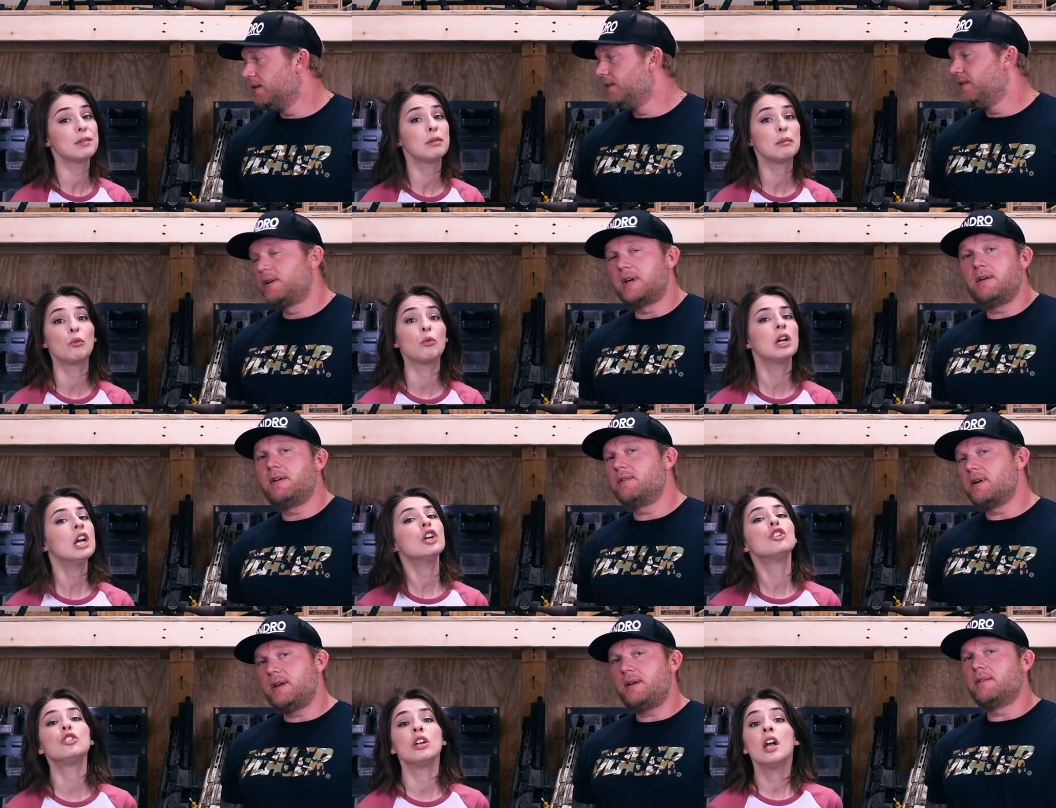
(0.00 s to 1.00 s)
Speaker 1: some people. They're
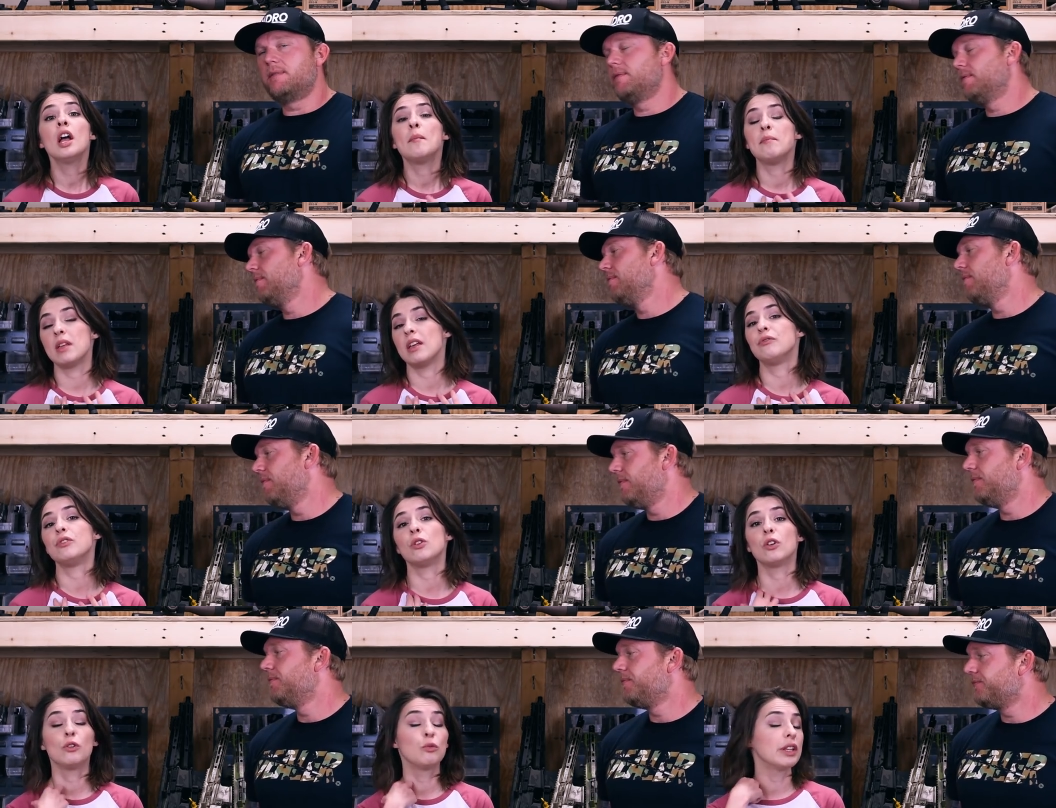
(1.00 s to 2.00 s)
caring right now. If
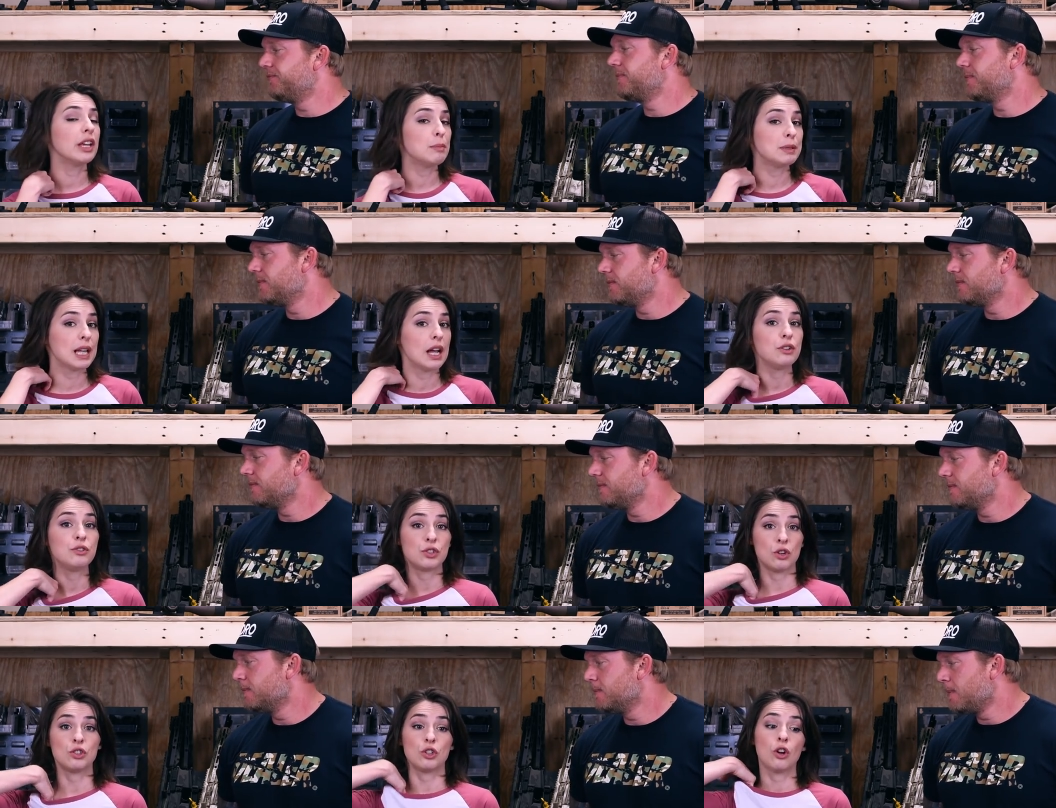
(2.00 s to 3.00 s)
you're really upset and you
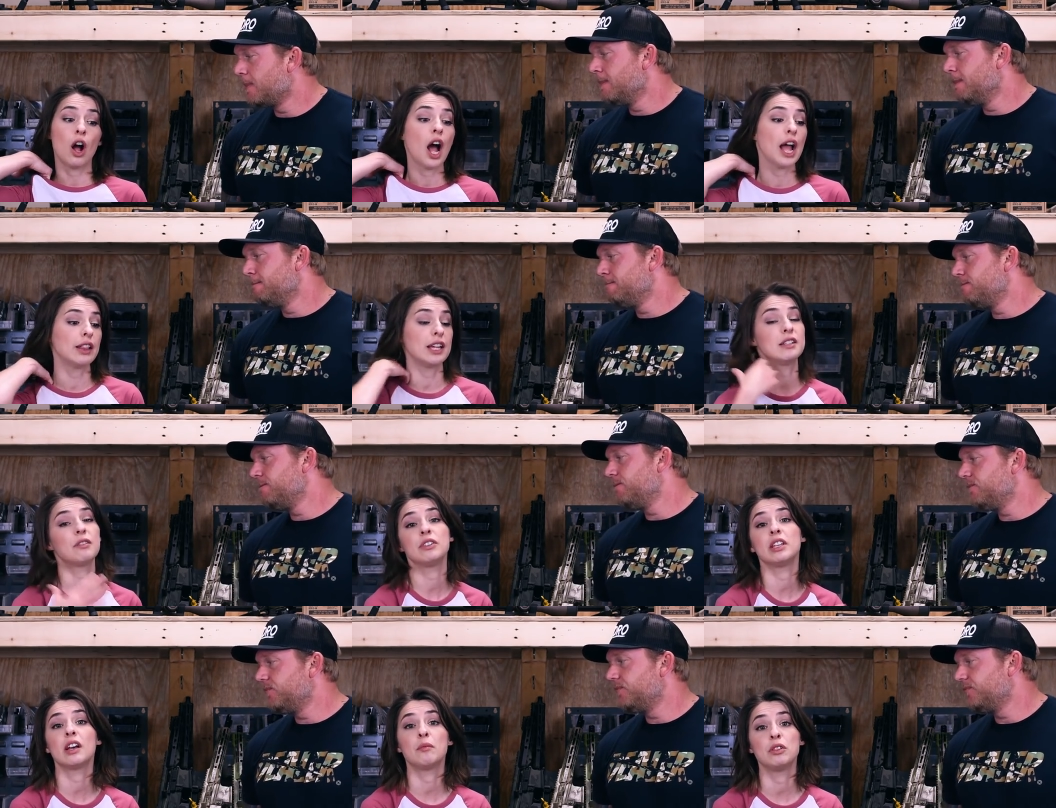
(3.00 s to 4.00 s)
start to cry, like
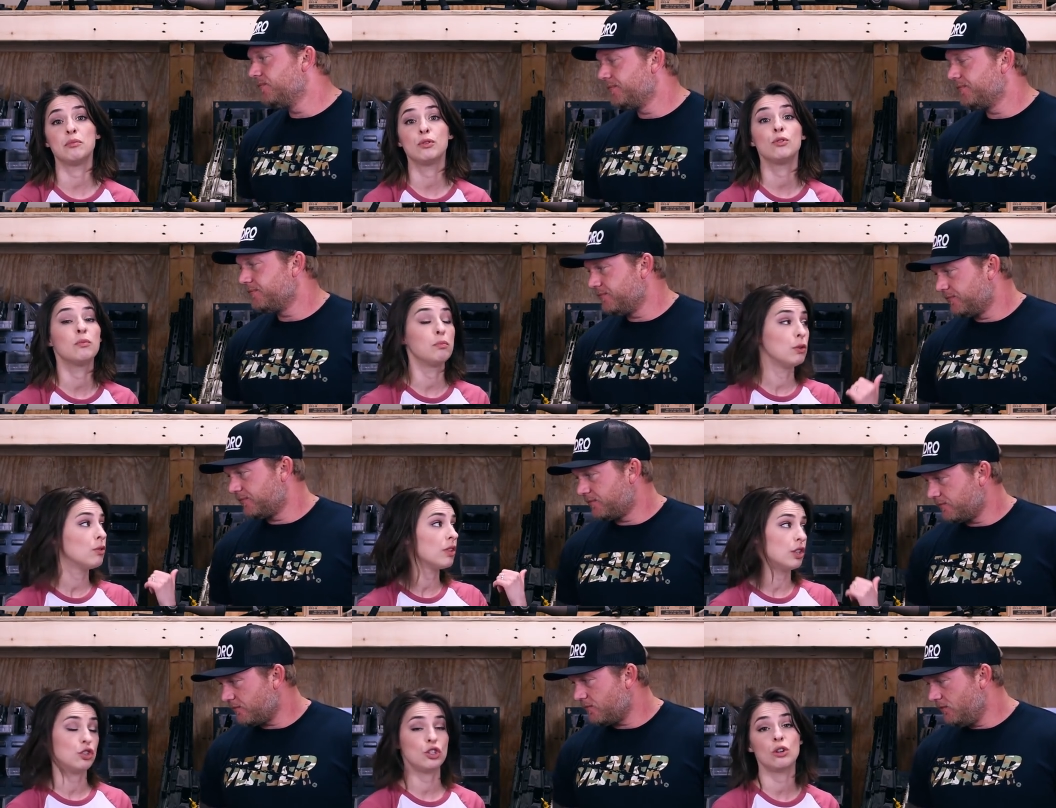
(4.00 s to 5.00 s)
definitely come to the
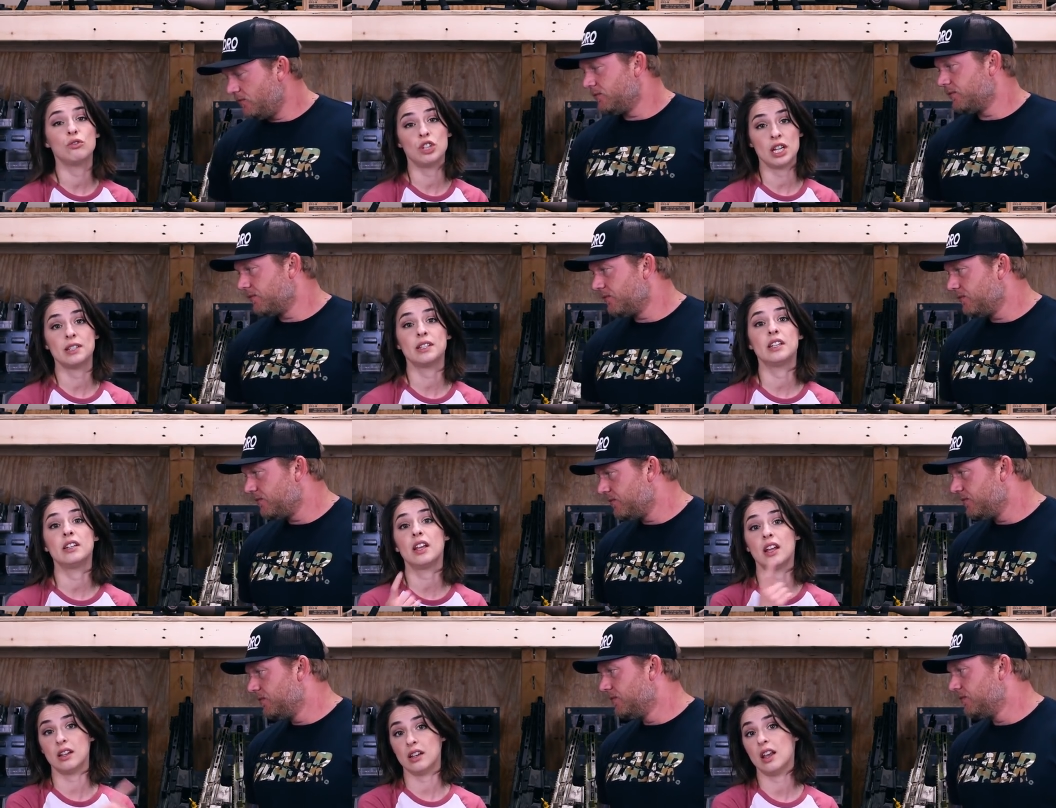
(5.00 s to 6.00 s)
booth and show Jason
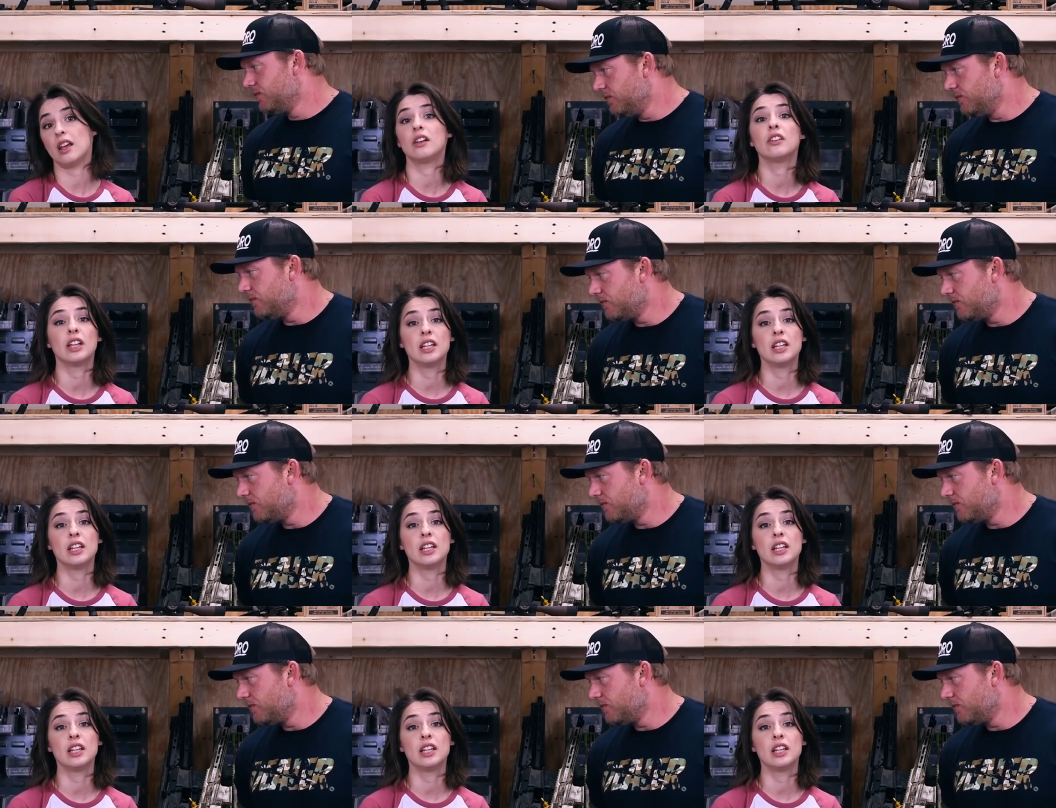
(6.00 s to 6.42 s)
and, and mm-hmm.